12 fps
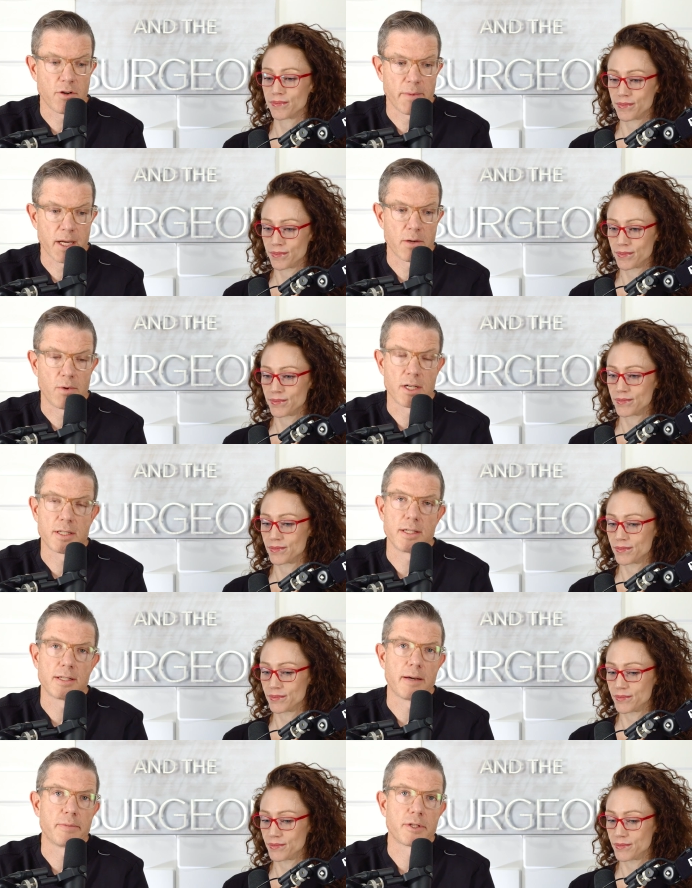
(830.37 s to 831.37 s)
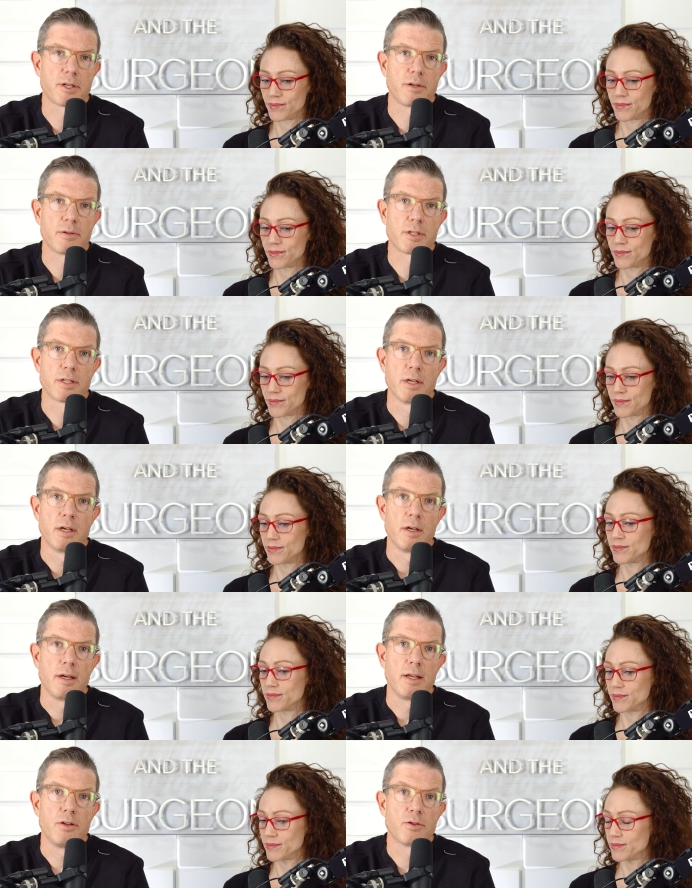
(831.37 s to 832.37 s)
Speaker 1: Go back and watch these episodes,
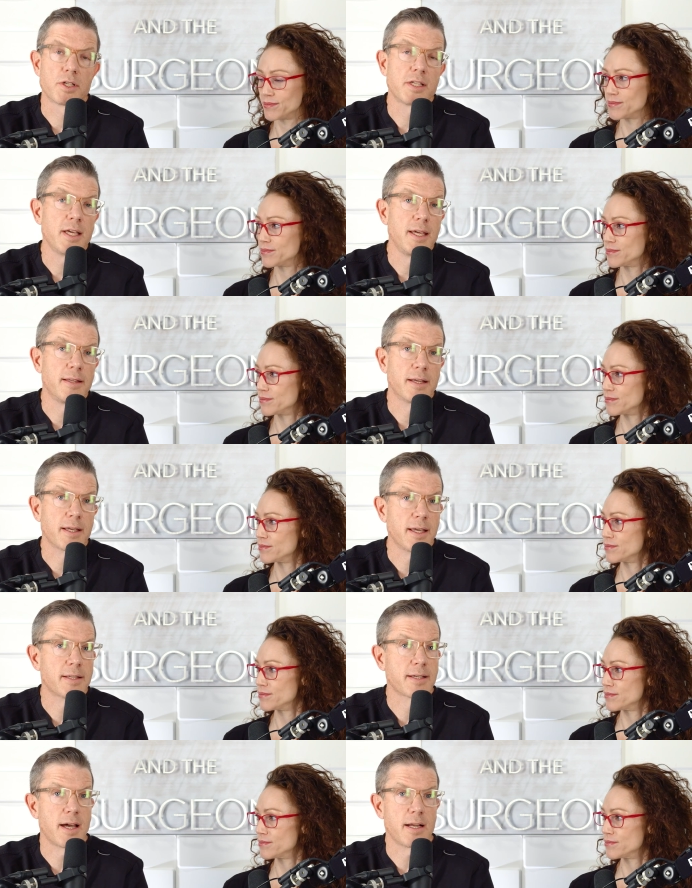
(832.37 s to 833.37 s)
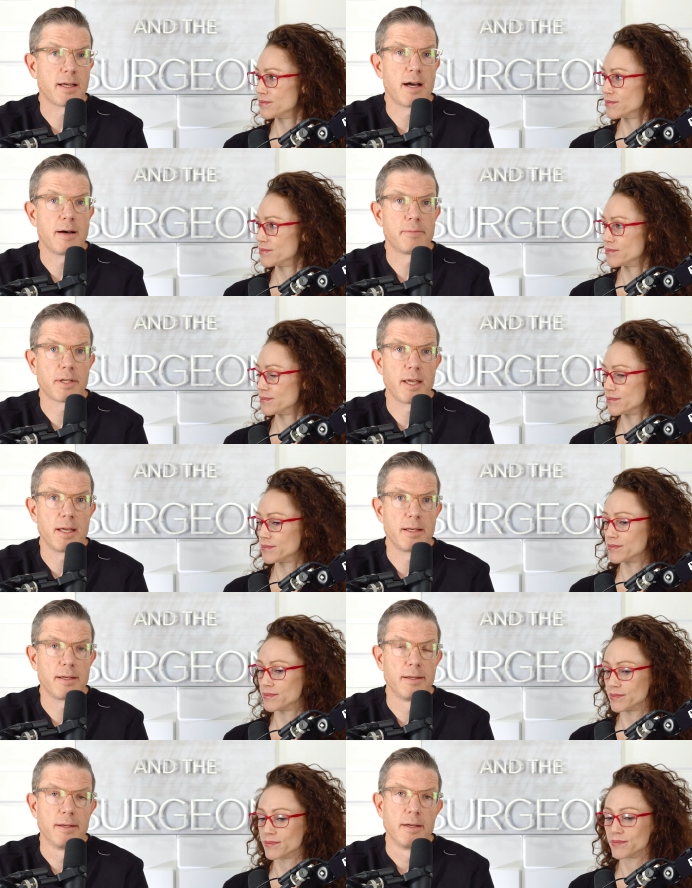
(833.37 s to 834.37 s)
and you'll see that it gets kind of
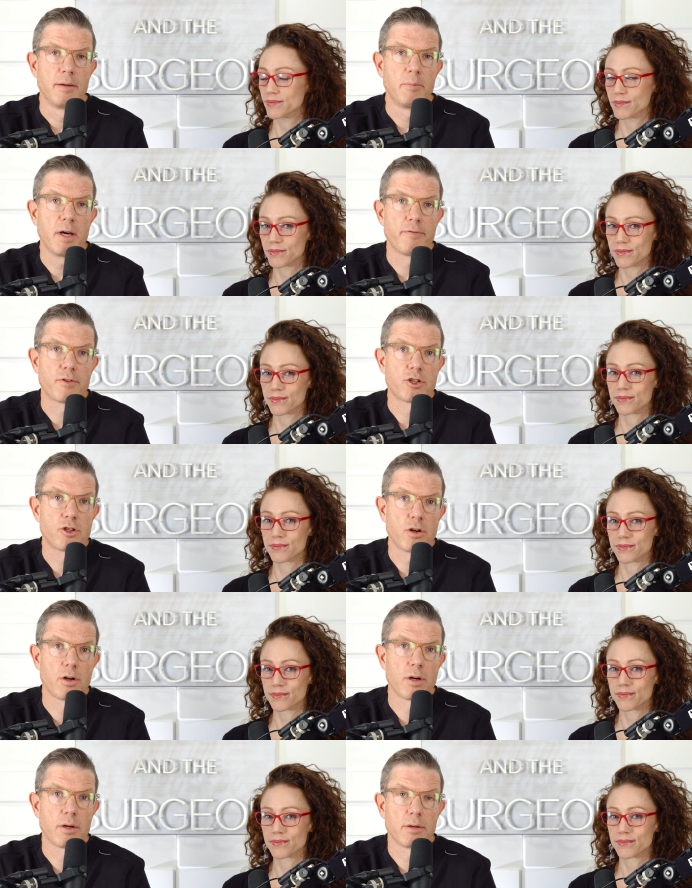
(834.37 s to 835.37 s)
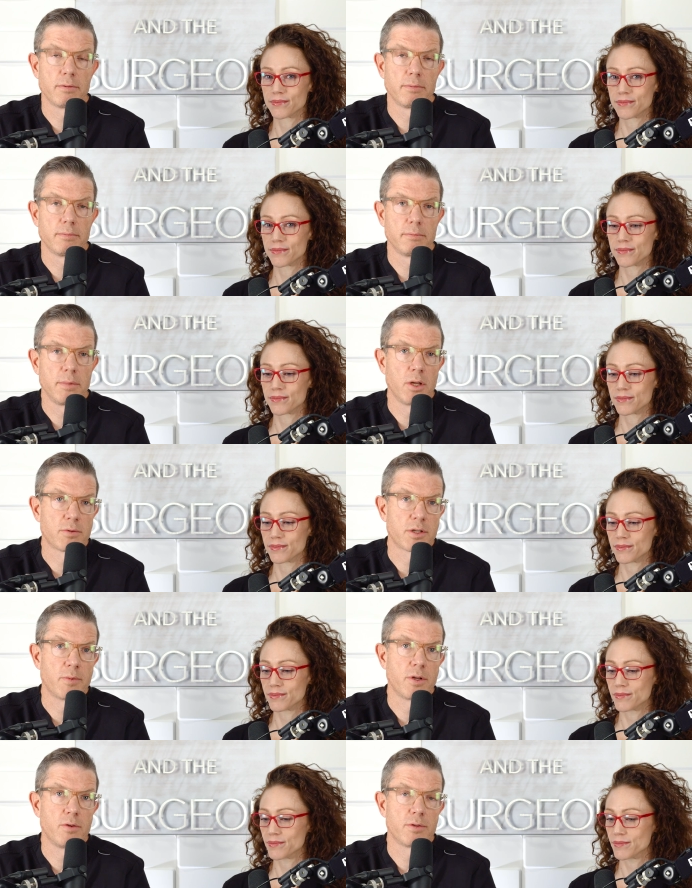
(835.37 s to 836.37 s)
complicated. But for sure, you know,
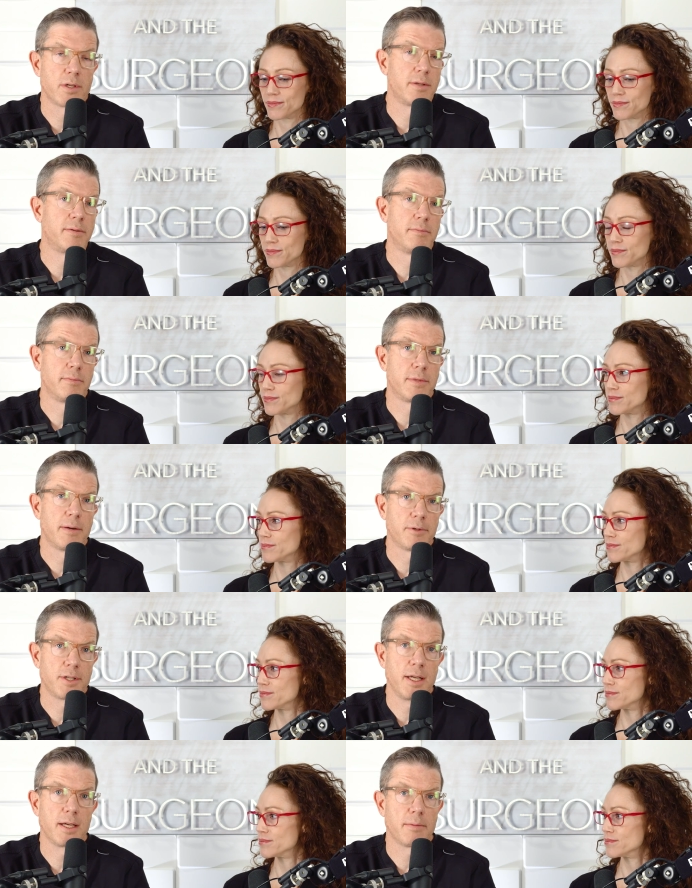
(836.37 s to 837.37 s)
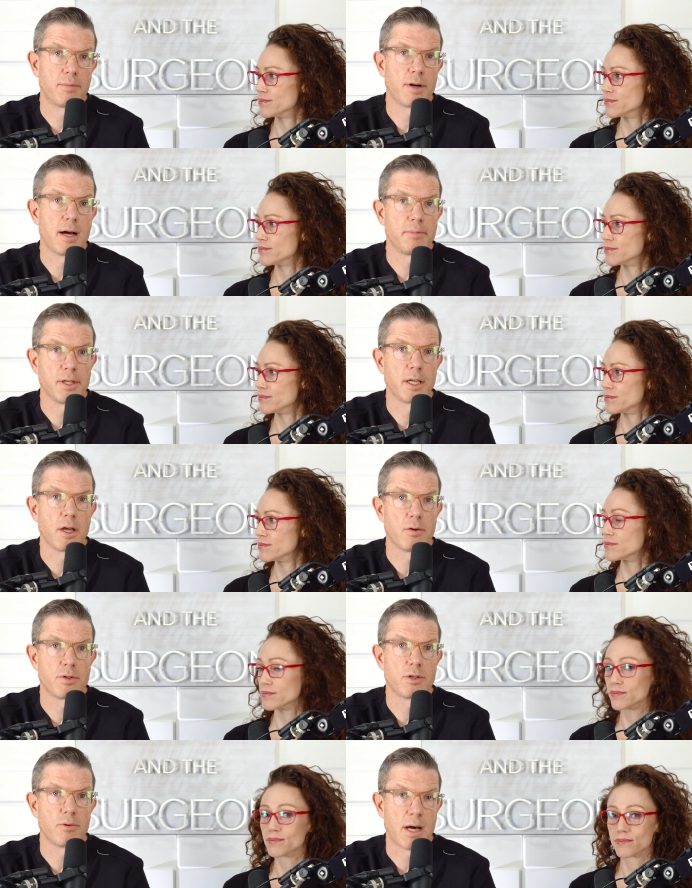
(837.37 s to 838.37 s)
someone who's a double D could probably go
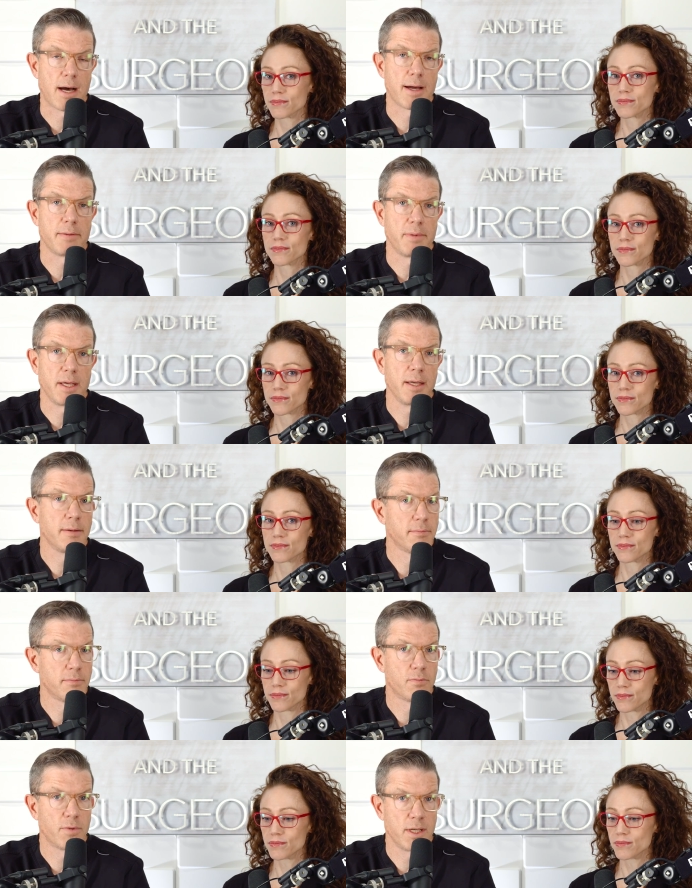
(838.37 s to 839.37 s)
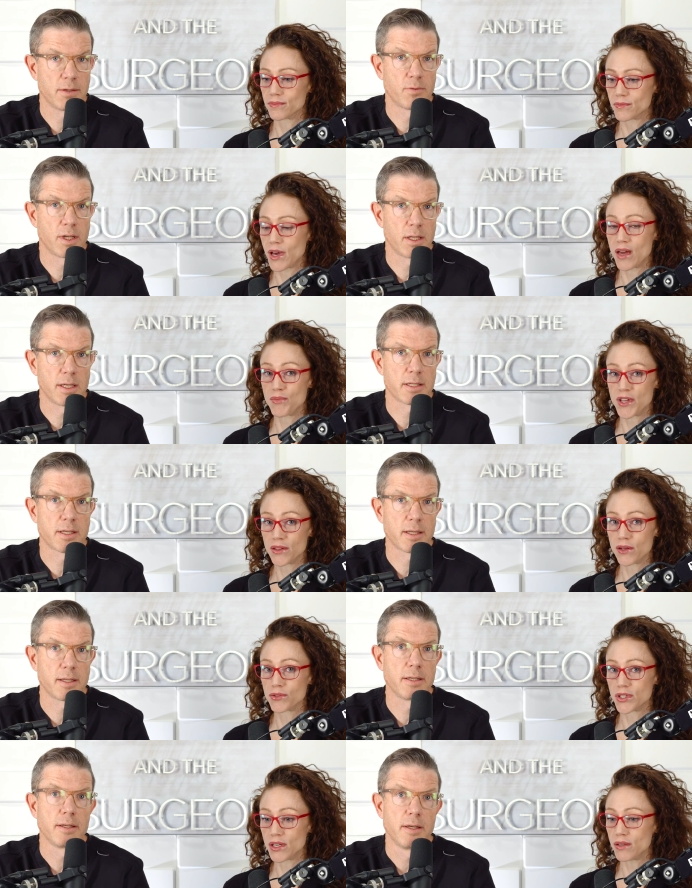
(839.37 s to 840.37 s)
to a high B, mm-hmm. re-
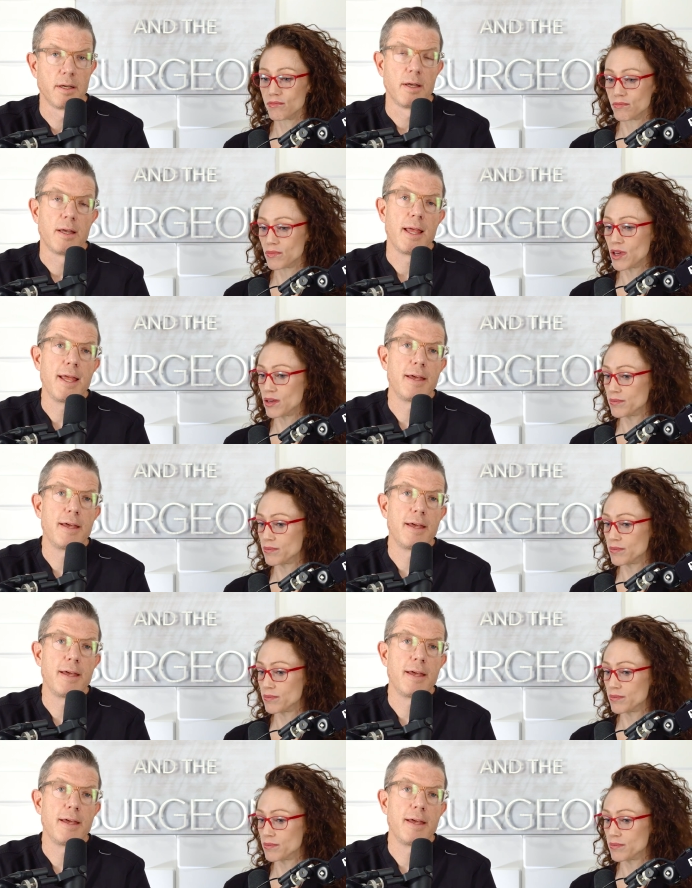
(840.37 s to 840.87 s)
realistically, high B, yeah.